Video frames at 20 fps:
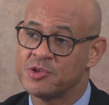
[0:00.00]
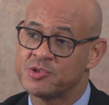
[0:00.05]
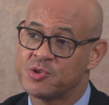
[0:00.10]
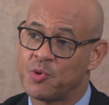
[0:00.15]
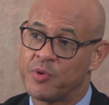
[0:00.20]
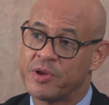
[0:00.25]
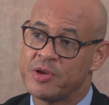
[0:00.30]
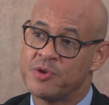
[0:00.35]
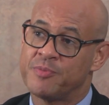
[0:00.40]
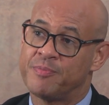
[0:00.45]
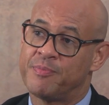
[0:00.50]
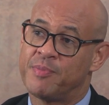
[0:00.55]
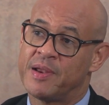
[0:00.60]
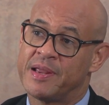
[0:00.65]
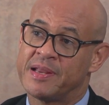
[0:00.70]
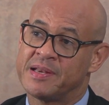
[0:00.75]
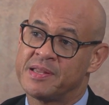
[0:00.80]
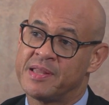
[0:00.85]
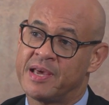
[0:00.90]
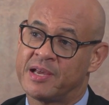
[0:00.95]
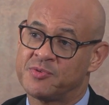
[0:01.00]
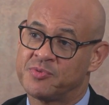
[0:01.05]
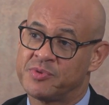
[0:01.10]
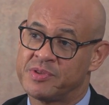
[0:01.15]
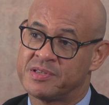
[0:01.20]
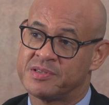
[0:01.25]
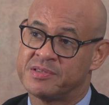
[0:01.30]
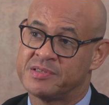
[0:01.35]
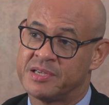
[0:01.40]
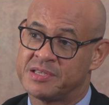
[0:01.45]
So when you blend that
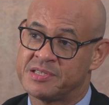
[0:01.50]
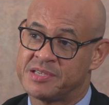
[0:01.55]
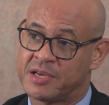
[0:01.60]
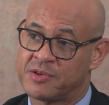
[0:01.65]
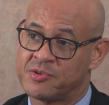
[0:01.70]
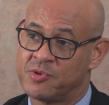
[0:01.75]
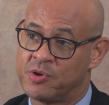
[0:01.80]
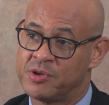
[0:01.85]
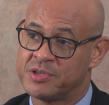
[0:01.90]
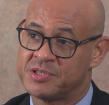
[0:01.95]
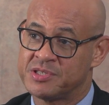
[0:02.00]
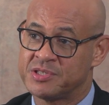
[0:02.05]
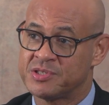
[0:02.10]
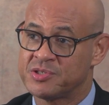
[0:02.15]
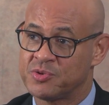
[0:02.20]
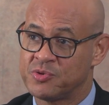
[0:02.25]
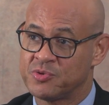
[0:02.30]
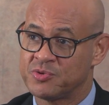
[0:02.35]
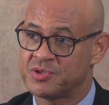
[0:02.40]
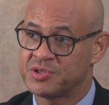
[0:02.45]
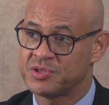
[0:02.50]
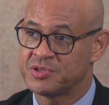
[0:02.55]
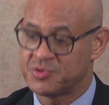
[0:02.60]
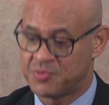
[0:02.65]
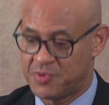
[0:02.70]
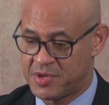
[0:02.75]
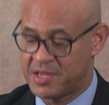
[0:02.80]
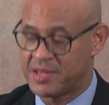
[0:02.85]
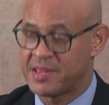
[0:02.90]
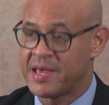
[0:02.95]
with the technology
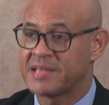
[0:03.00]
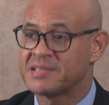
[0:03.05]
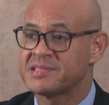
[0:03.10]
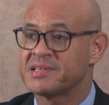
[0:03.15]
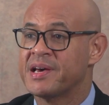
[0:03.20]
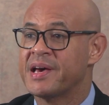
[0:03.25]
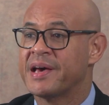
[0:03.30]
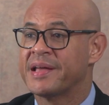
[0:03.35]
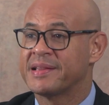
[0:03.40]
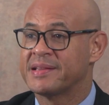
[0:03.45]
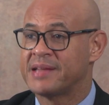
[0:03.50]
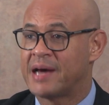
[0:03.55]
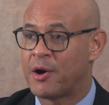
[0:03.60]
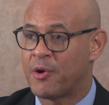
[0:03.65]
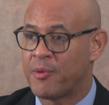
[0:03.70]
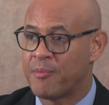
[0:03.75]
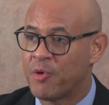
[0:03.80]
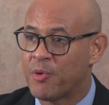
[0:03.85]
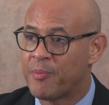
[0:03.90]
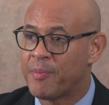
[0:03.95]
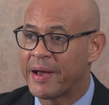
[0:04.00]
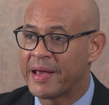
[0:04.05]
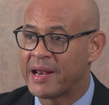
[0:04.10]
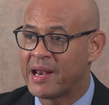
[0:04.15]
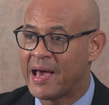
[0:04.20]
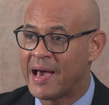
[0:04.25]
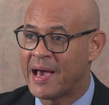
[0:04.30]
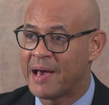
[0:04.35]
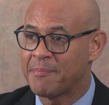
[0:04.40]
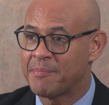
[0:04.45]
solutions, whether that's our
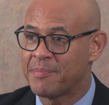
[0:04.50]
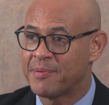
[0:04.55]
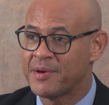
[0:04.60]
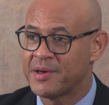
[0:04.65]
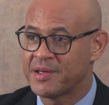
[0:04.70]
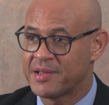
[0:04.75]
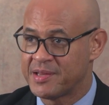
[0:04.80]
mobile app,